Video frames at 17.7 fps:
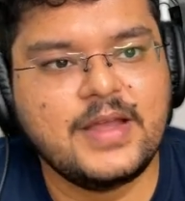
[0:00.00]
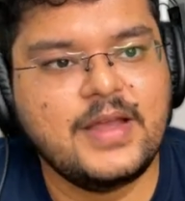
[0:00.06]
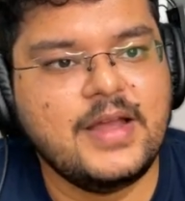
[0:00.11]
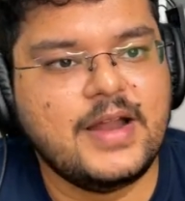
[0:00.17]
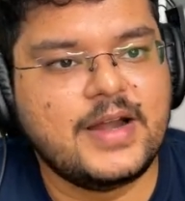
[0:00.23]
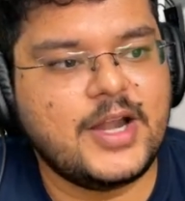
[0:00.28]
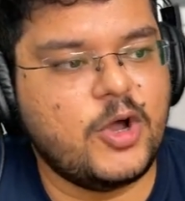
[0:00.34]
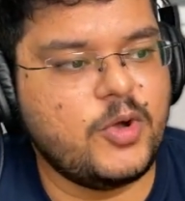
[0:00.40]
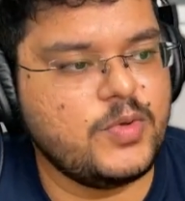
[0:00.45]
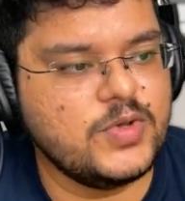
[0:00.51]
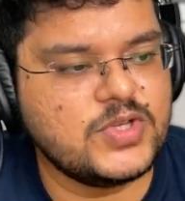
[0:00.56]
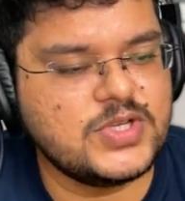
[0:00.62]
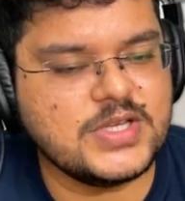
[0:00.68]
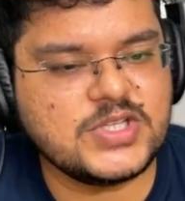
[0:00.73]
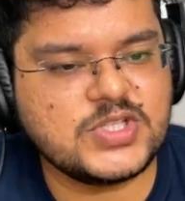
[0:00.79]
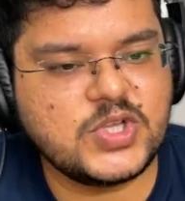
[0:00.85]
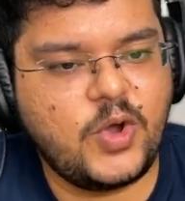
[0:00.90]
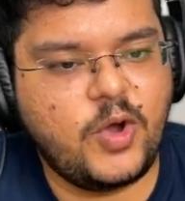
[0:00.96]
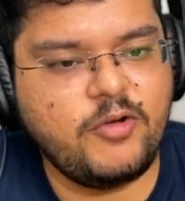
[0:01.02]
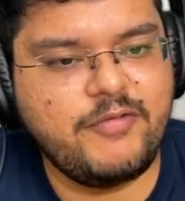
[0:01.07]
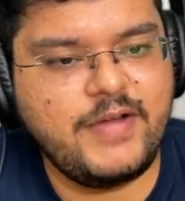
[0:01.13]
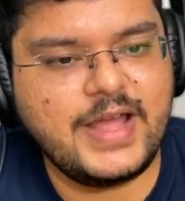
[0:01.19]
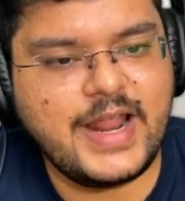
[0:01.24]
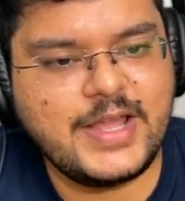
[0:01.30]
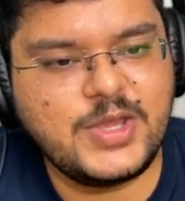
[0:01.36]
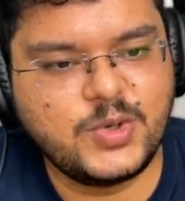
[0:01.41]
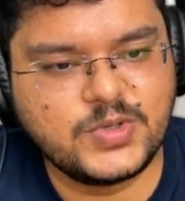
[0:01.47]
Now you just saw
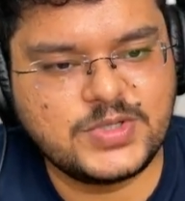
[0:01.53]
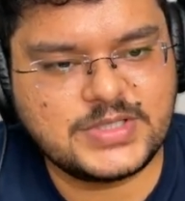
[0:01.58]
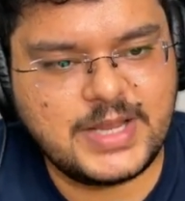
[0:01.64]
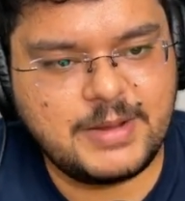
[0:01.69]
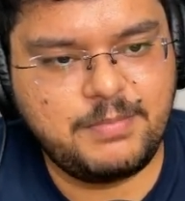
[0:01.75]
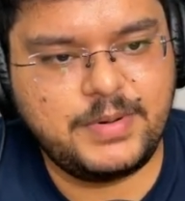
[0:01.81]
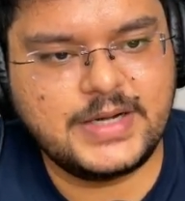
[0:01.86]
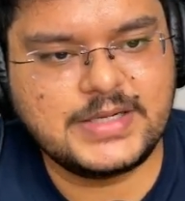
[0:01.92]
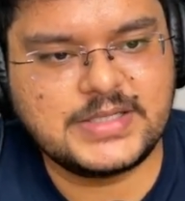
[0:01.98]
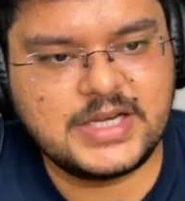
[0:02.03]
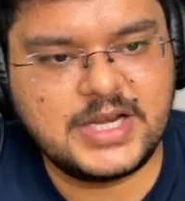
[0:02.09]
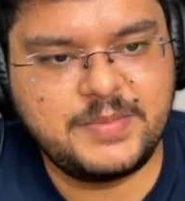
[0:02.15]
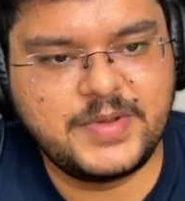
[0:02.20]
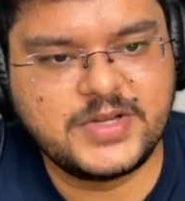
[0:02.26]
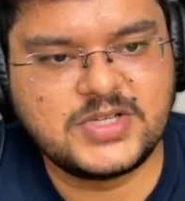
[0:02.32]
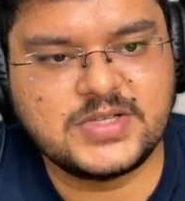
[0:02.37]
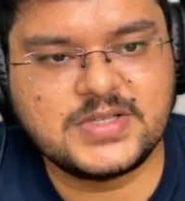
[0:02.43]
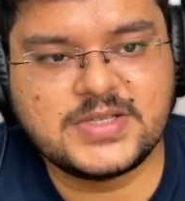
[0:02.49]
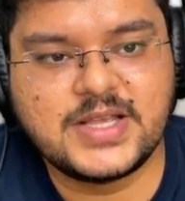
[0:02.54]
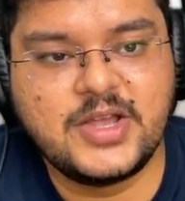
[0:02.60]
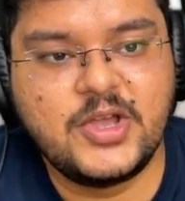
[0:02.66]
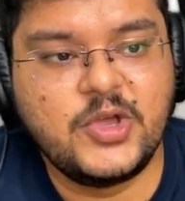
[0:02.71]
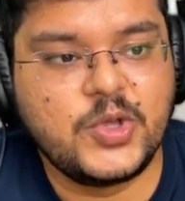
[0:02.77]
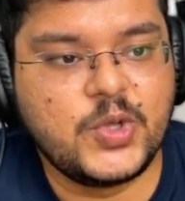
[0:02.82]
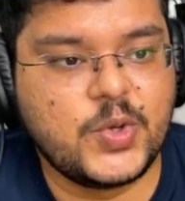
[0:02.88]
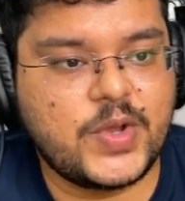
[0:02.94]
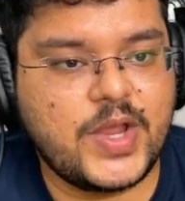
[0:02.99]
where I use templates and images.
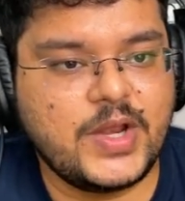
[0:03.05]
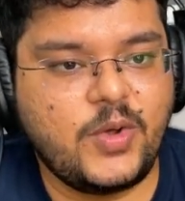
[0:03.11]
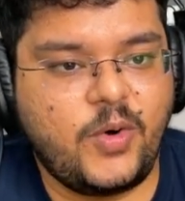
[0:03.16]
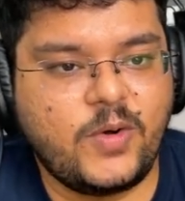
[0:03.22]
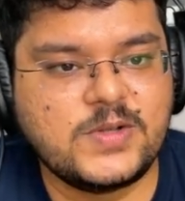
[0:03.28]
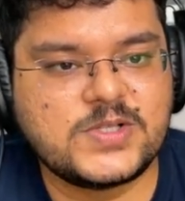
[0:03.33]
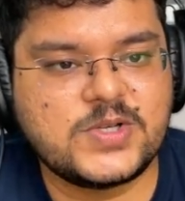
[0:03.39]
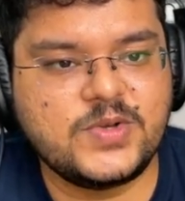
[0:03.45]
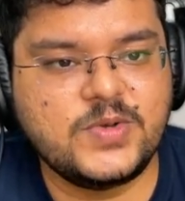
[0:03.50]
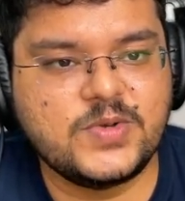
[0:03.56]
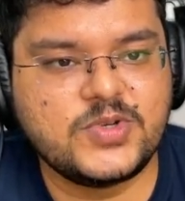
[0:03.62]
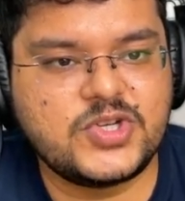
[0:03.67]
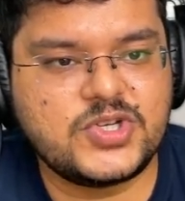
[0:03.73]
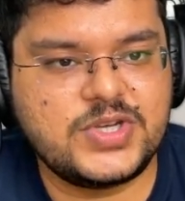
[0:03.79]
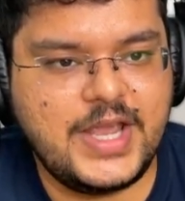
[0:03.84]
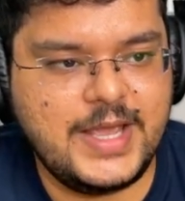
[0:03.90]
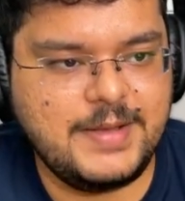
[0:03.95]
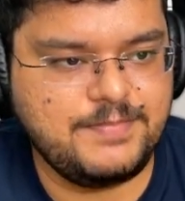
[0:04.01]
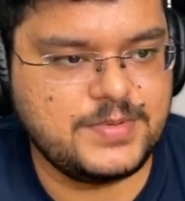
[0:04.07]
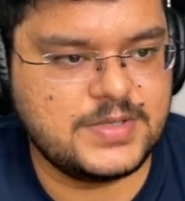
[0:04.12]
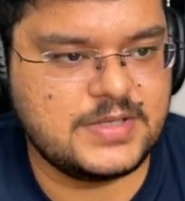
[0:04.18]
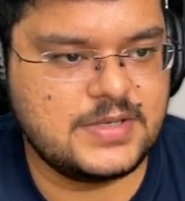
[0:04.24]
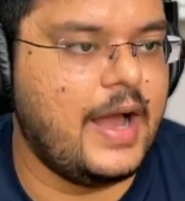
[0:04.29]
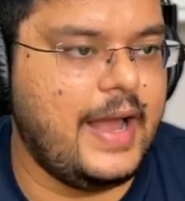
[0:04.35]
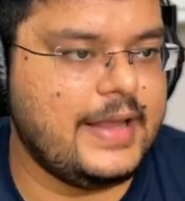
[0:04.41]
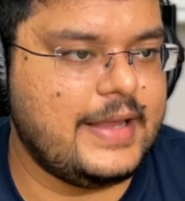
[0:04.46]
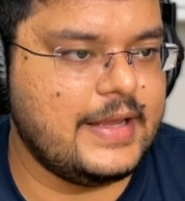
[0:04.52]
You can also use
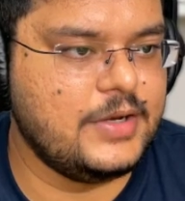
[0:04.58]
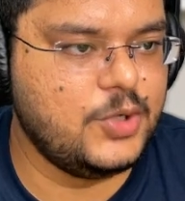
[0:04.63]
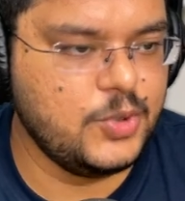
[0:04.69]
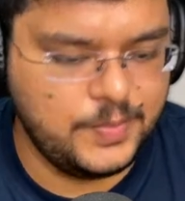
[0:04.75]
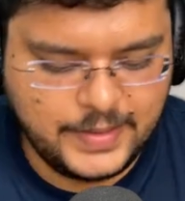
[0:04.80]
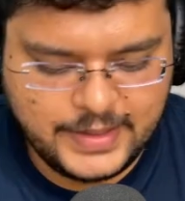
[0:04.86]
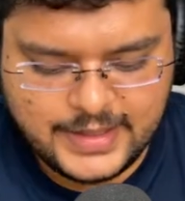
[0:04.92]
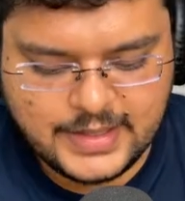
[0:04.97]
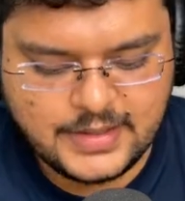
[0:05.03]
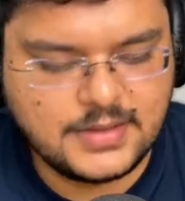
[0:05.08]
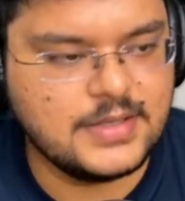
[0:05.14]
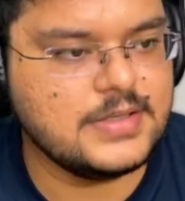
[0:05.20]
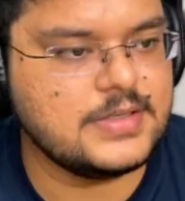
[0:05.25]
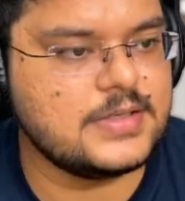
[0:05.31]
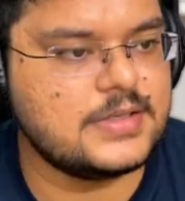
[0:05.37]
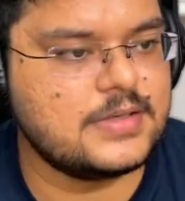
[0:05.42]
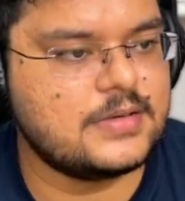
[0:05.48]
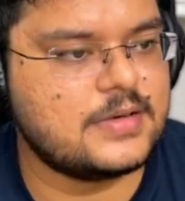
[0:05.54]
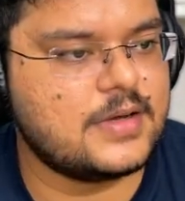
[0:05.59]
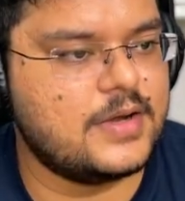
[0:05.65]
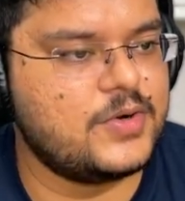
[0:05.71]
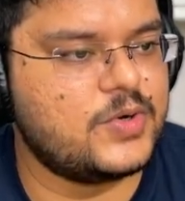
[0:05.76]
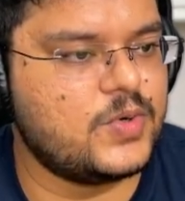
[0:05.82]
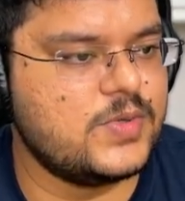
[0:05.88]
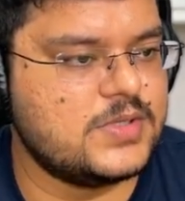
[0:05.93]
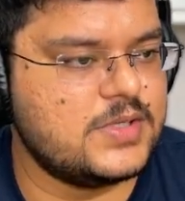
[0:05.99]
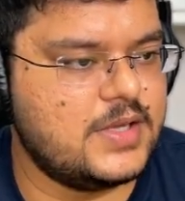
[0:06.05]
shapes. I can duplicate this,
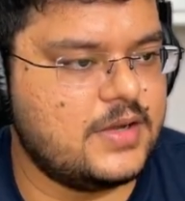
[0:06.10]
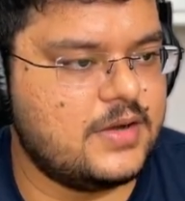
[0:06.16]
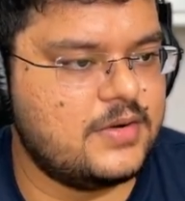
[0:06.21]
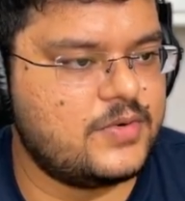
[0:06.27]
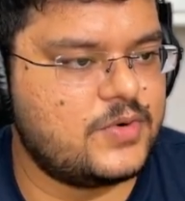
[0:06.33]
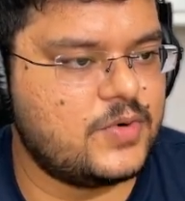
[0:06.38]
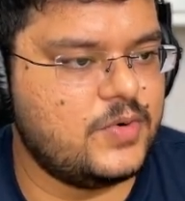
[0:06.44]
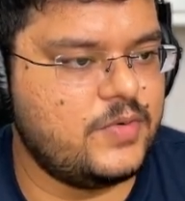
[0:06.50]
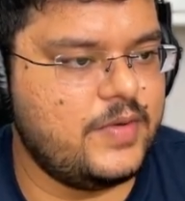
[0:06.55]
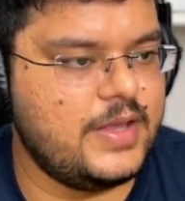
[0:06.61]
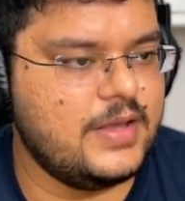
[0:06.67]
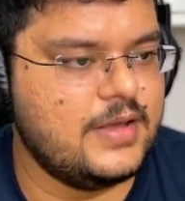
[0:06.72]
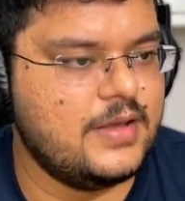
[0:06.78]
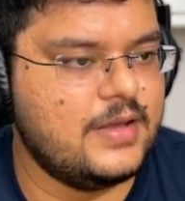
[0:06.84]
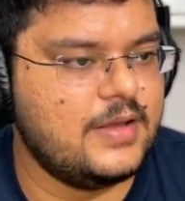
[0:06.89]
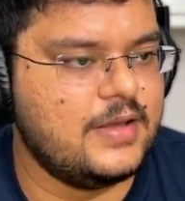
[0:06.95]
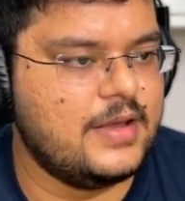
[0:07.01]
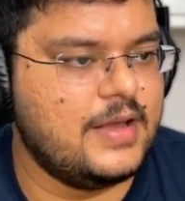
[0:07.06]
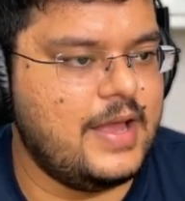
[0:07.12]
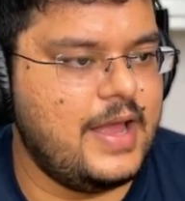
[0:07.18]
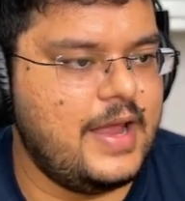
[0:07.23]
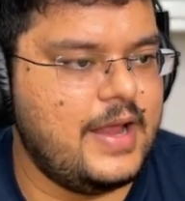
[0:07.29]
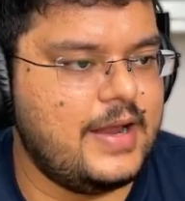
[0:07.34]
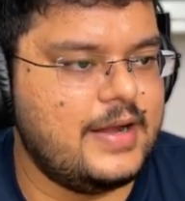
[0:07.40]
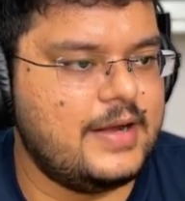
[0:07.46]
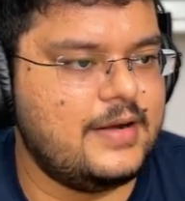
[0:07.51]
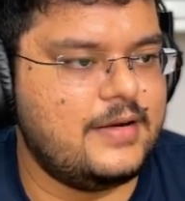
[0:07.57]
Control C, Control V,
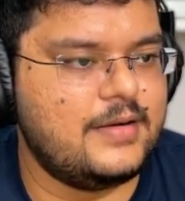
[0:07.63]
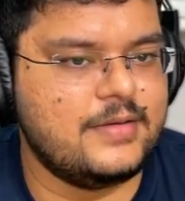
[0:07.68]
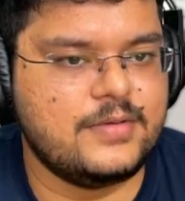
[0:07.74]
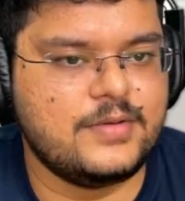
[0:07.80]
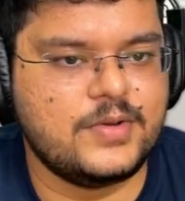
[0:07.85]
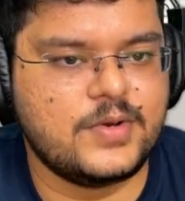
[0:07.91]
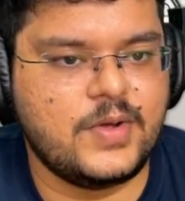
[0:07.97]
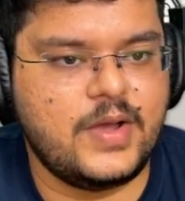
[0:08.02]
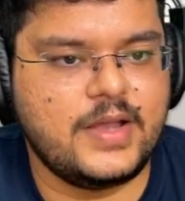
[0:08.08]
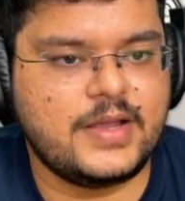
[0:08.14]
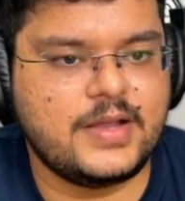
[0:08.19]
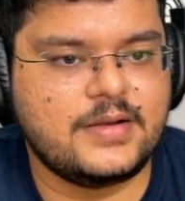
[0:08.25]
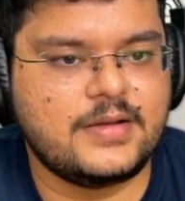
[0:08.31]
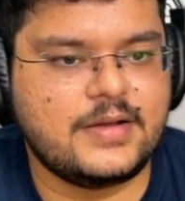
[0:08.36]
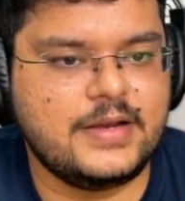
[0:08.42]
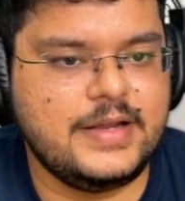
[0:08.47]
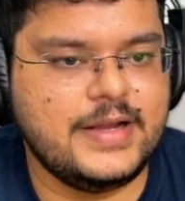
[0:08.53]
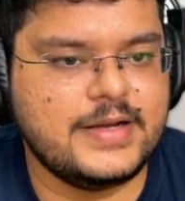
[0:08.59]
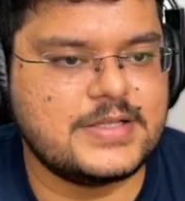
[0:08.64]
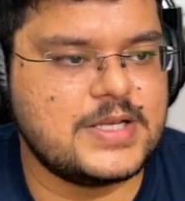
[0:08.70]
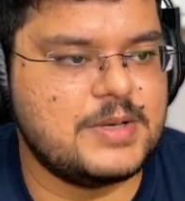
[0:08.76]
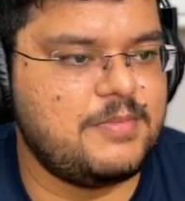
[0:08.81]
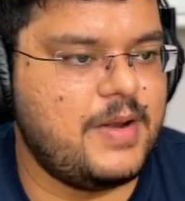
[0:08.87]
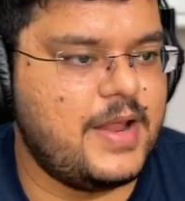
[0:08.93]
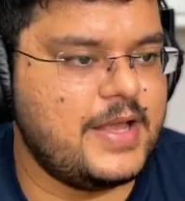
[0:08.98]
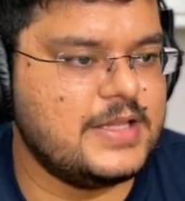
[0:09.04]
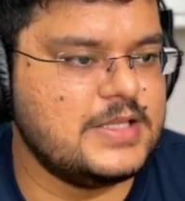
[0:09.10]
and I can create
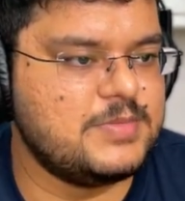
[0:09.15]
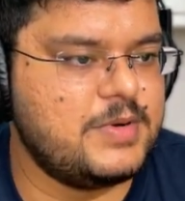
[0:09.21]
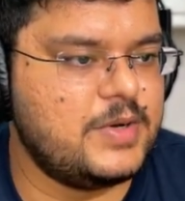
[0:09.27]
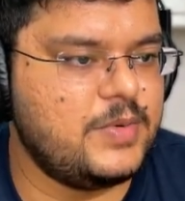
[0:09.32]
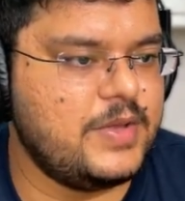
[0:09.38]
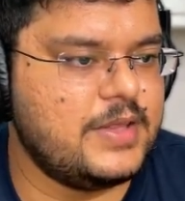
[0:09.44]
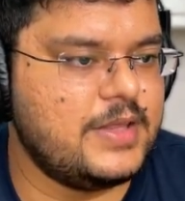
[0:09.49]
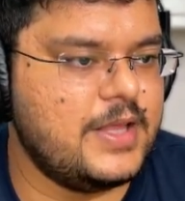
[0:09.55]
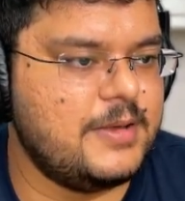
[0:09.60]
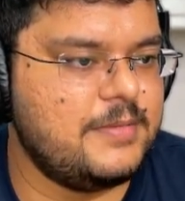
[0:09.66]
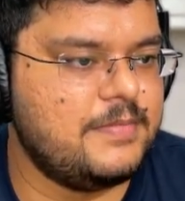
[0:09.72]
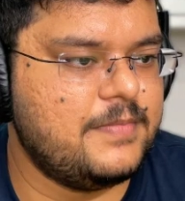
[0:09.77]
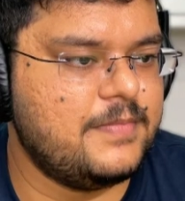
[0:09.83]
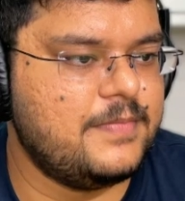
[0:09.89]
some lines between them,